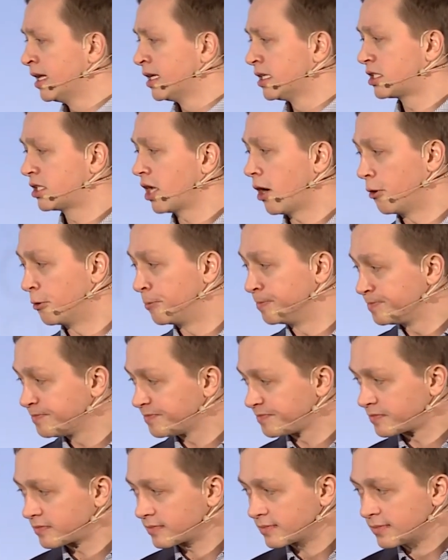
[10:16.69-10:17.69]
So,
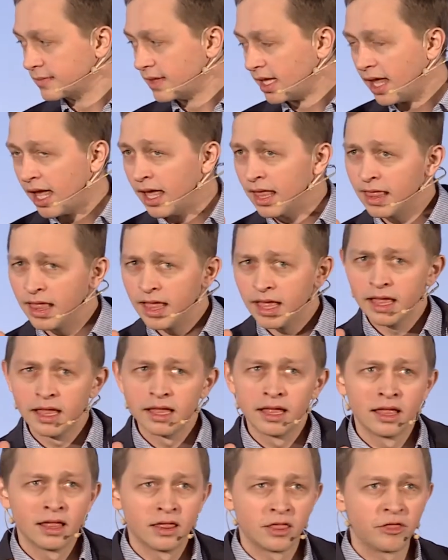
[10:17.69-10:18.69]

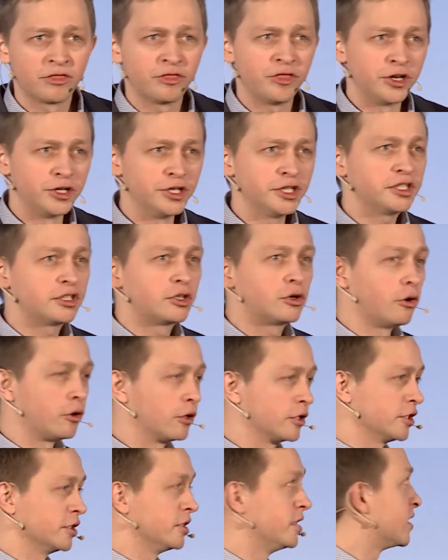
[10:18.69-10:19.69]
the third
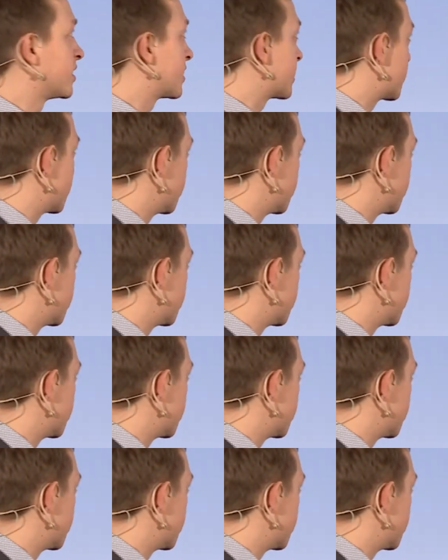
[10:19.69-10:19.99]
quarter next